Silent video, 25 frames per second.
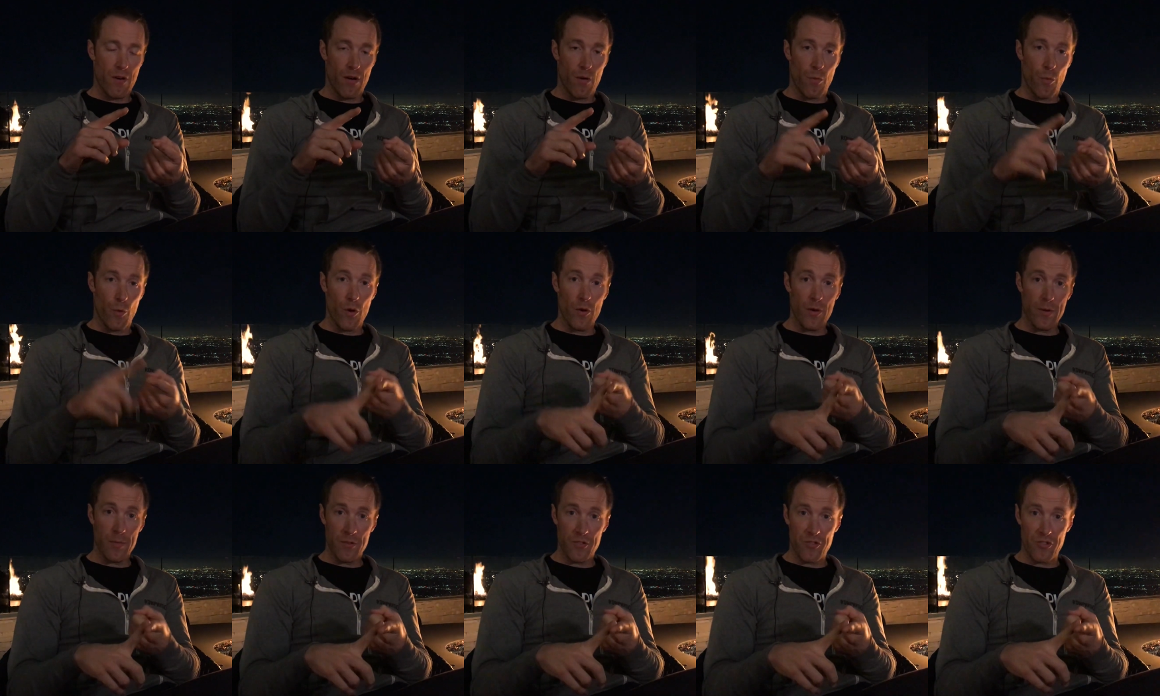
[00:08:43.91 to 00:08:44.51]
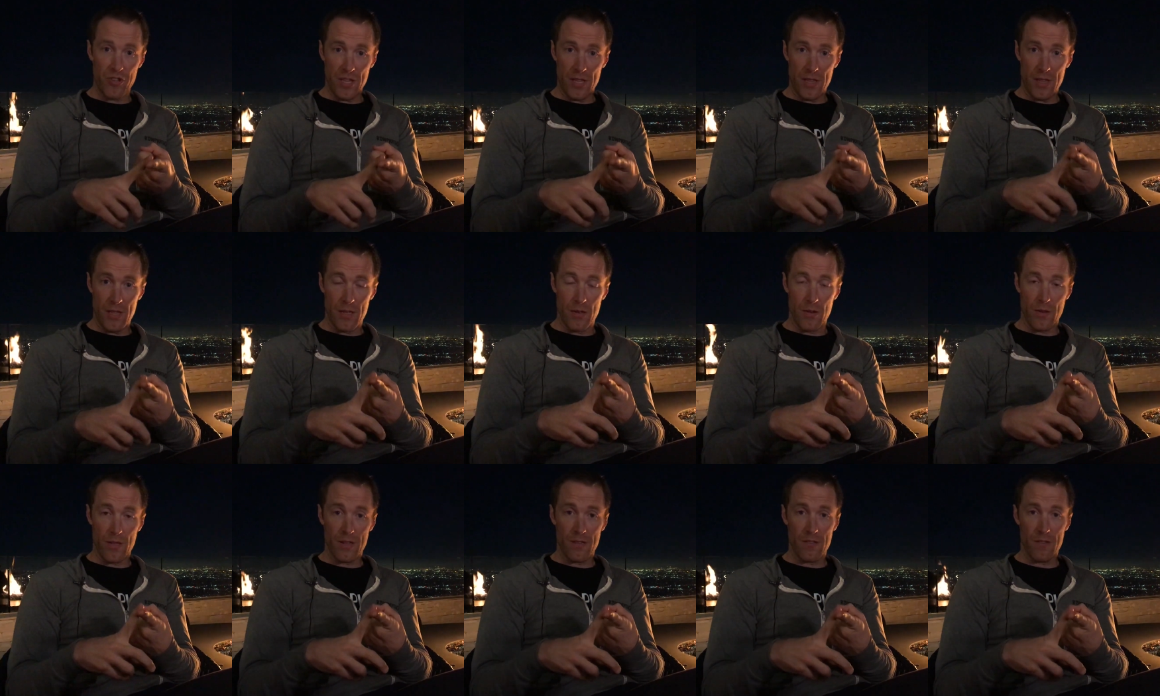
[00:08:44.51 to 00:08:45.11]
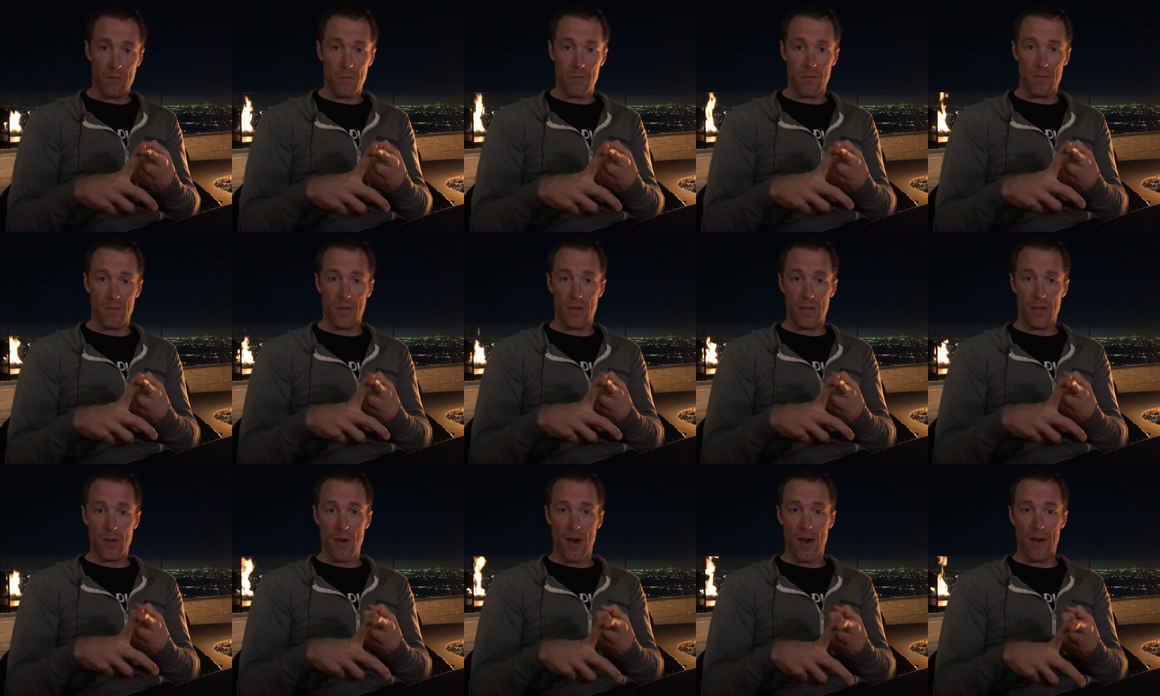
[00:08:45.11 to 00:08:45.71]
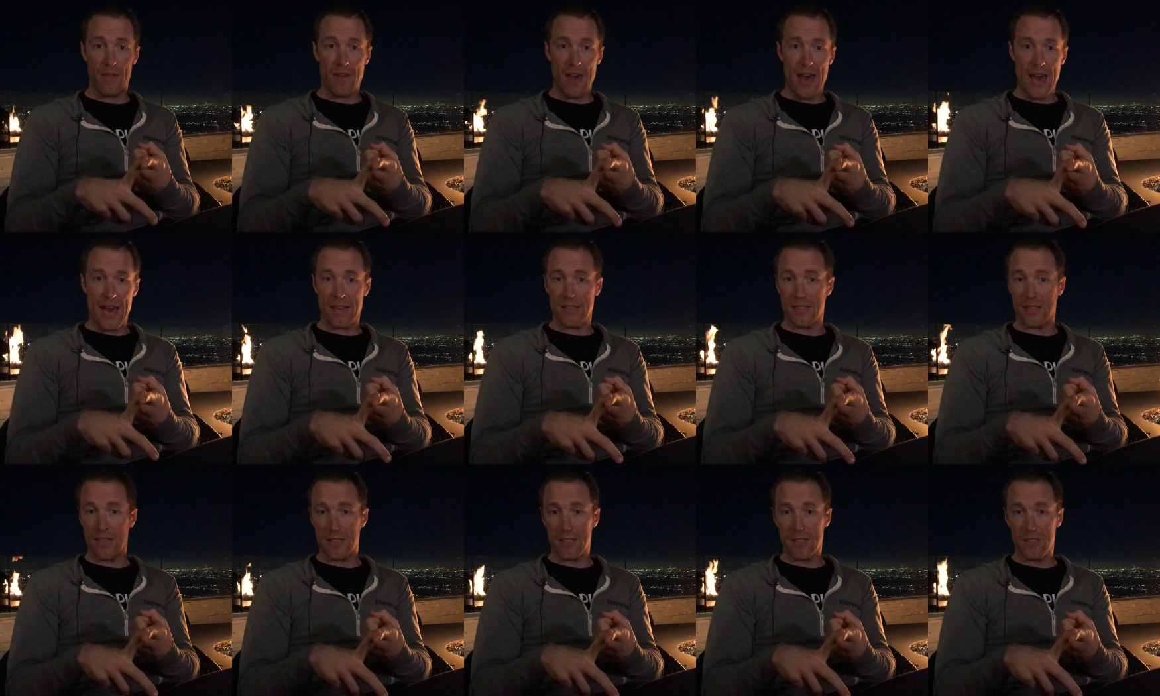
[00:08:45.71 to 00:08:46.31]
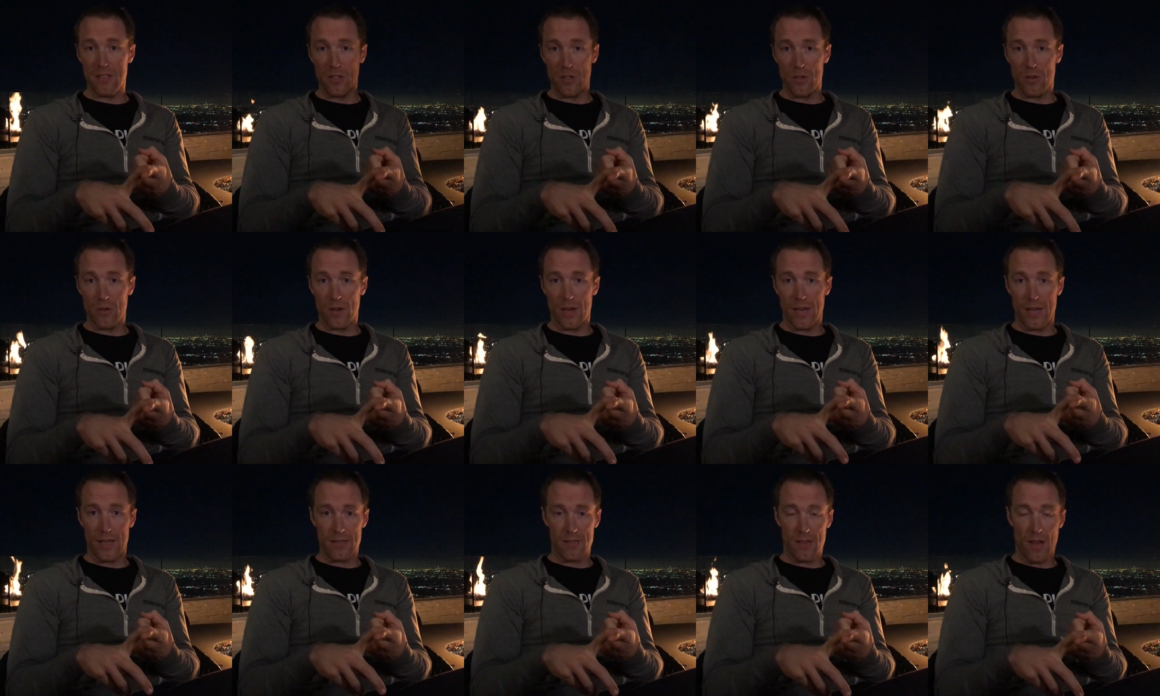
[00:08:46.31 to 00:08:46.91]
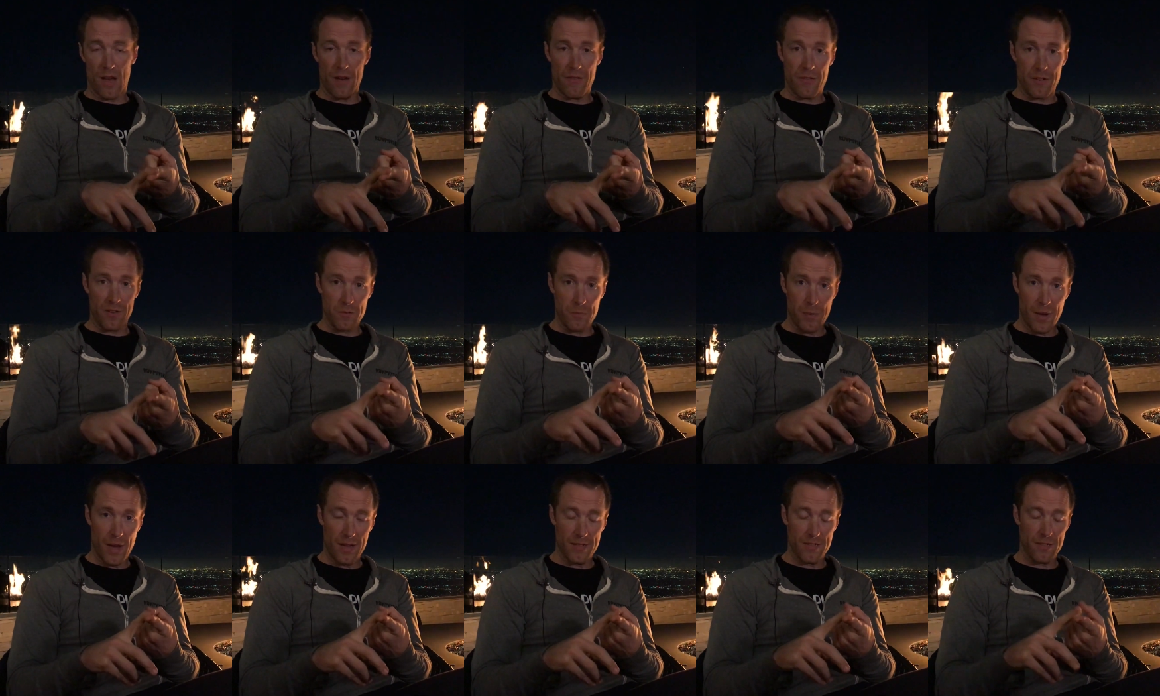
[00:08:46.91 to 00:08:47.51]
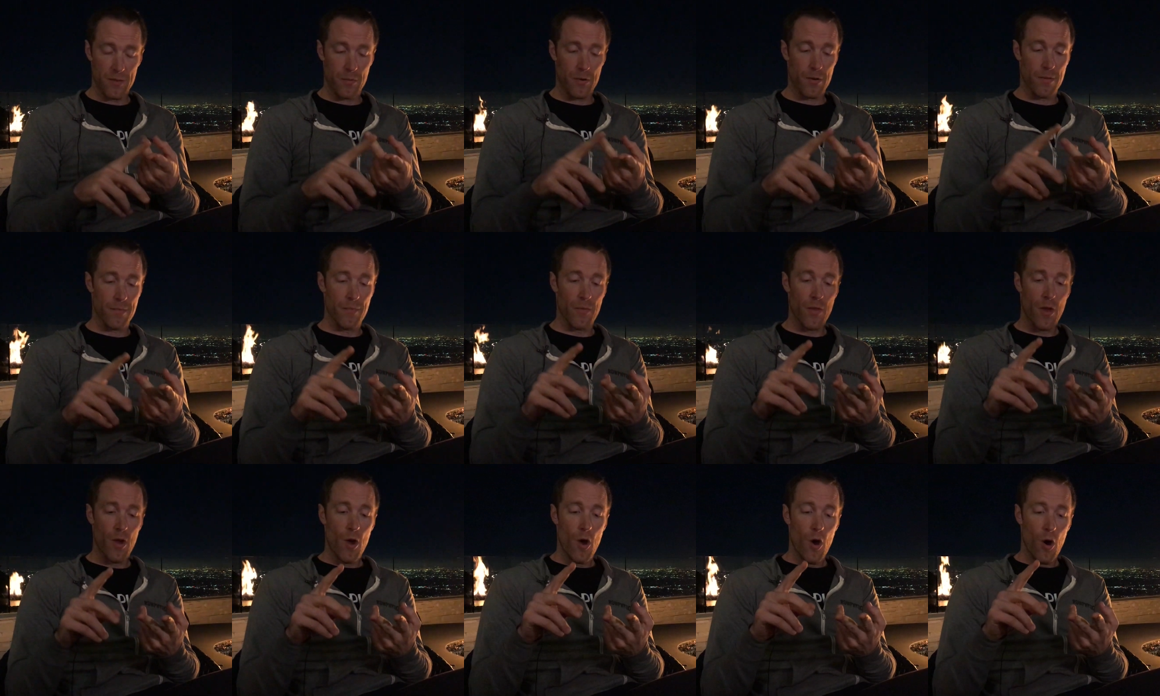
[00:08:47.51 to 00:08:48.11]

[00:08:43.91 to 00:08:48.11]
a rowing machine that you have access to as often as possible,